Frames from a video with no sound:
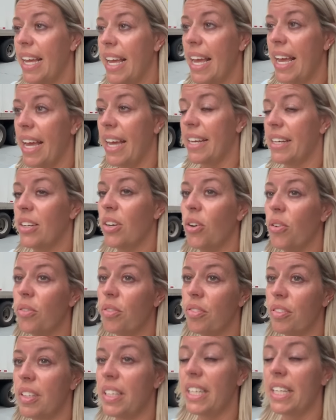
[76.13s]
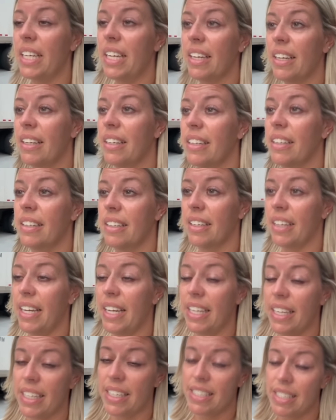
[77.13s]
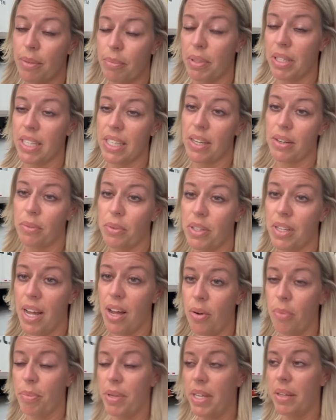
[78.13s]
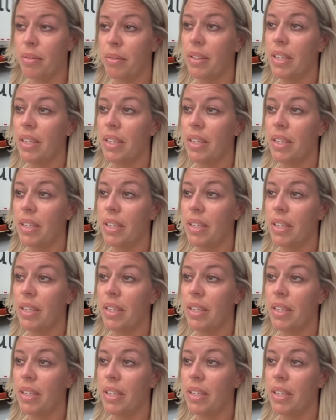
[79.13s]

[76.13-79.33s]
And hopefully I can get something that will help me,